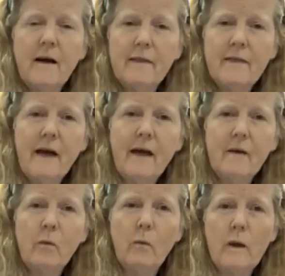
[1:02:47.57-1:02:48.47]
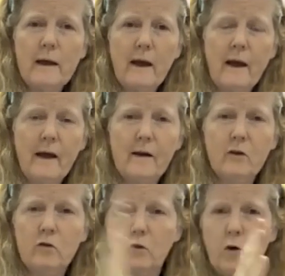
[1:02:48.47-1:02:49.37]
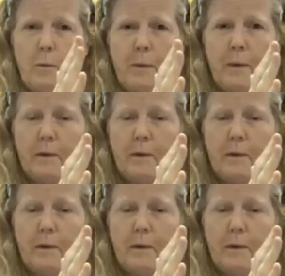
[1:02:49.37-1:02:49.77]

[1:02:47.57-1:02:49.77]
then we can group